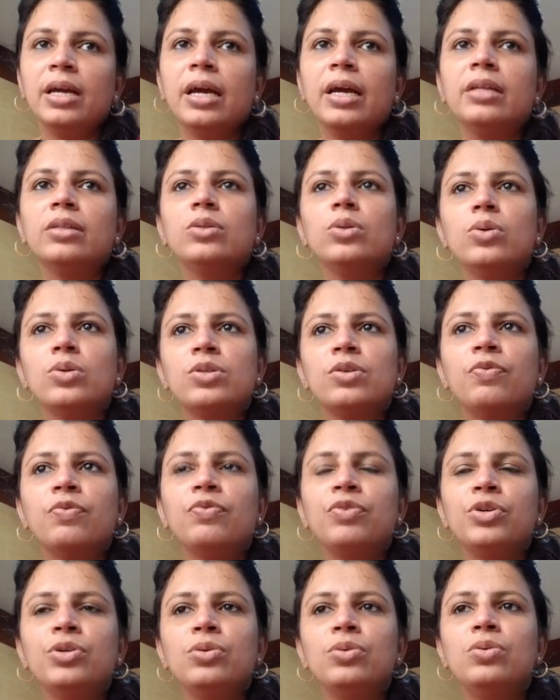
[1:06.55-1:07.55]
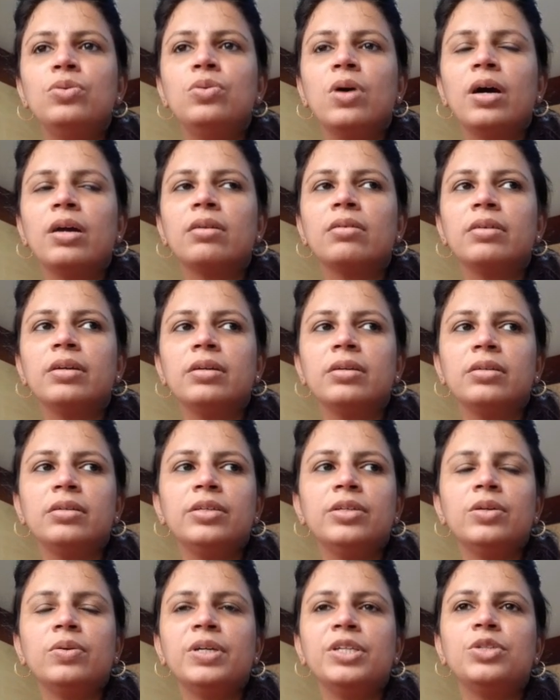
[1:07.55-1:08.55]
And those of you who are
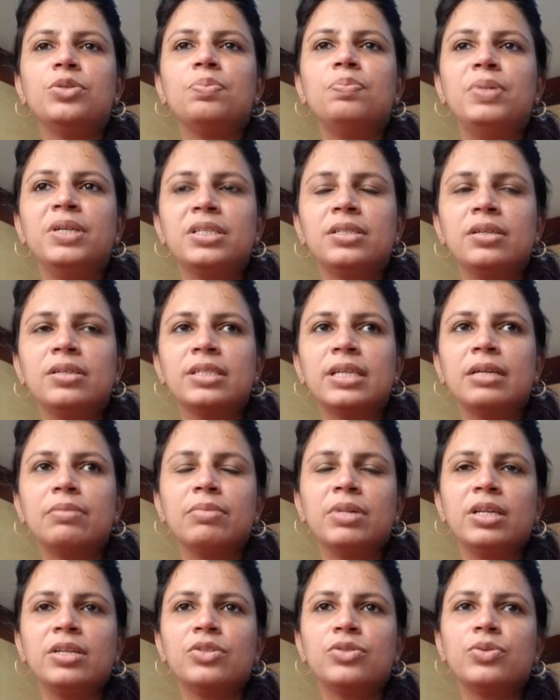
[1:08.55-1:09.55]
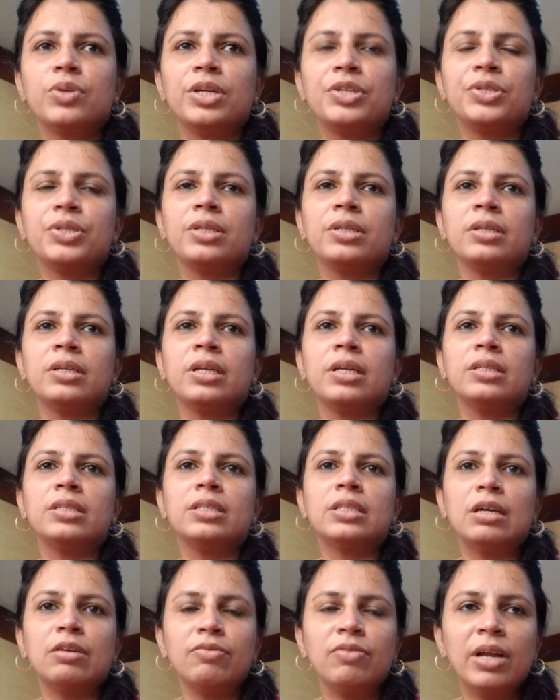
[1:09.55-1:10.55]
into business administration and
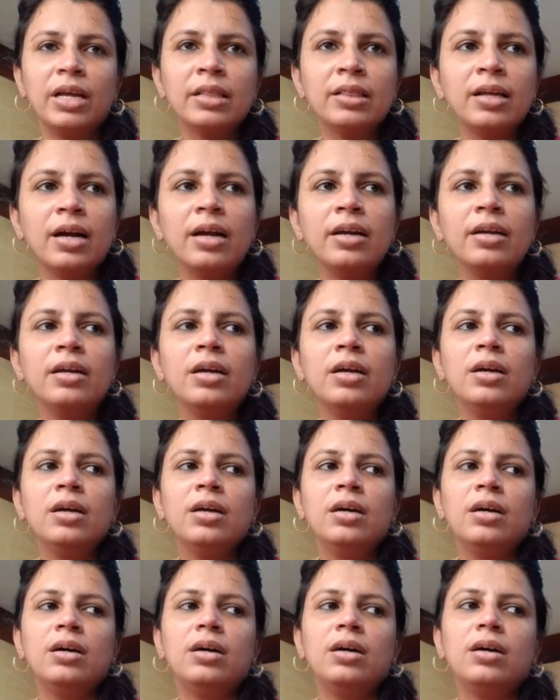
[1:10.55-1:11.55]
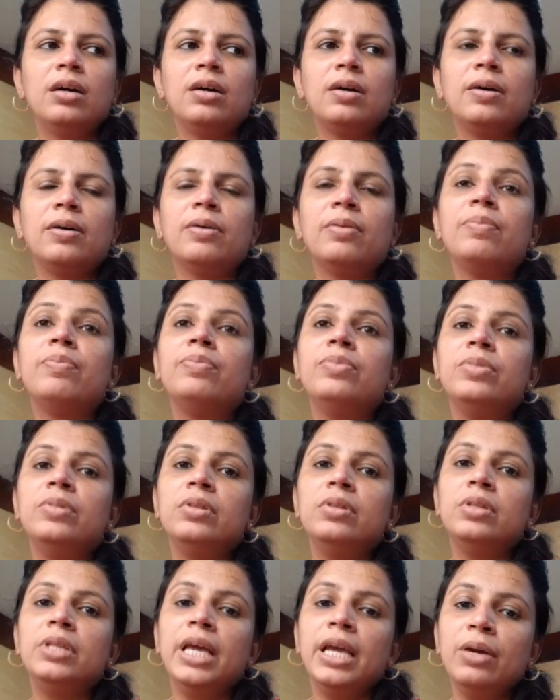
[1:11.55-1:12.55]
stuff like that,
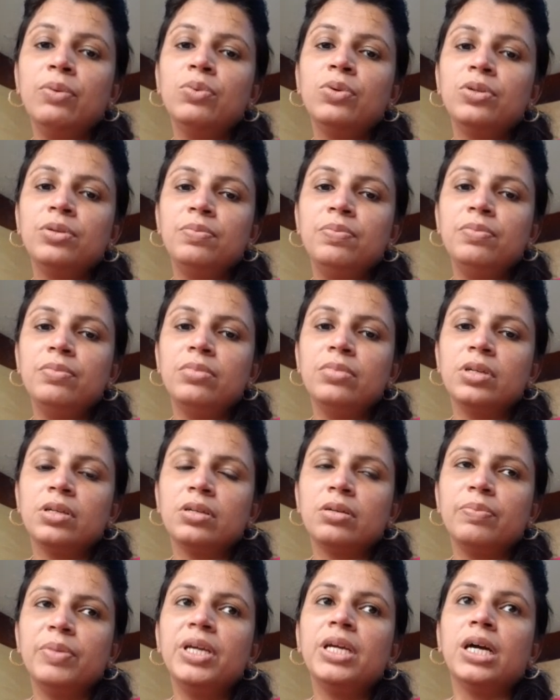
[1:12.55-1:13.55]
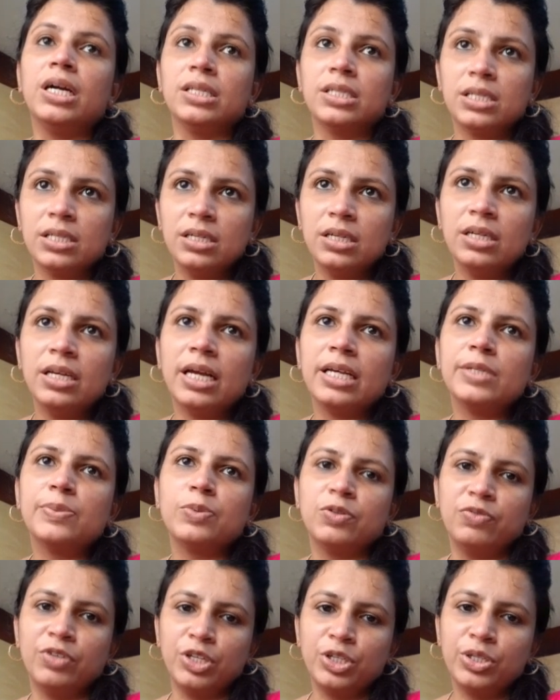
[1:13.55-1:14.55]
they would be considered as
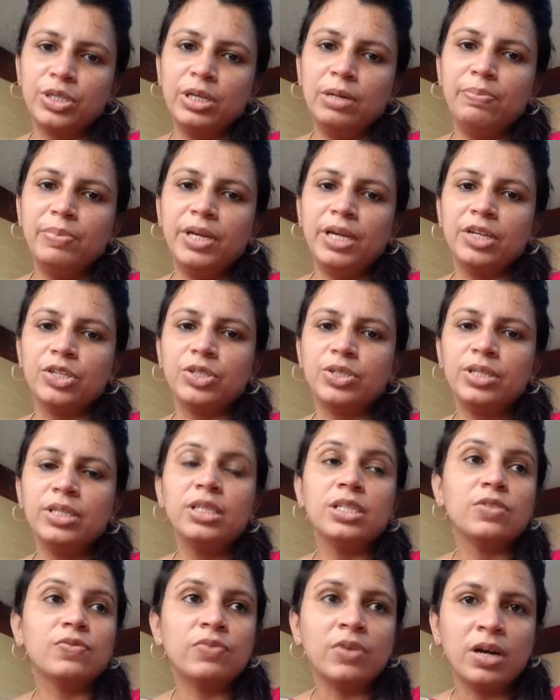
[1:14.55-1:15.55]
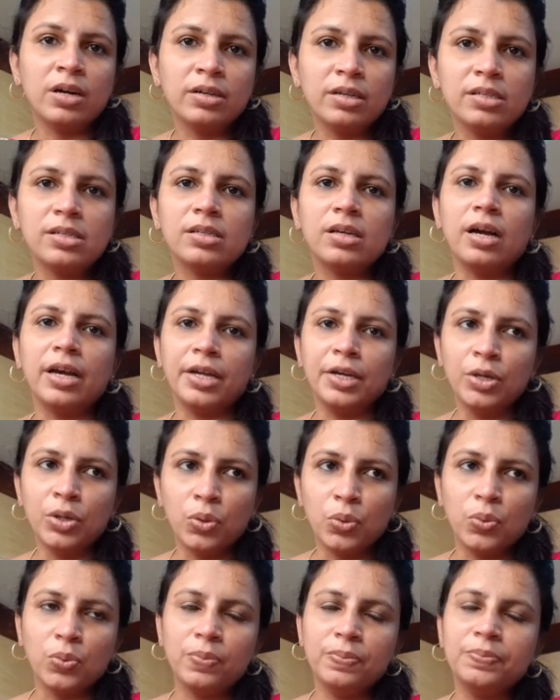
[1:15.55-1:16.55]
professional PhD as far as I
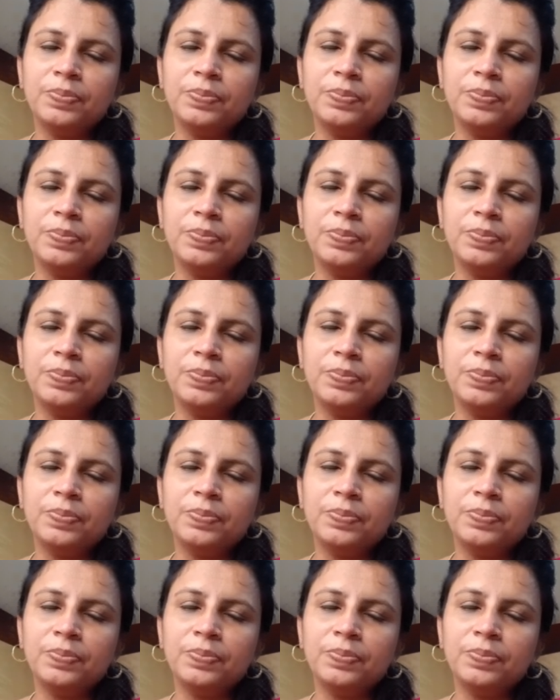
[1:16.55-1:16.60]
know.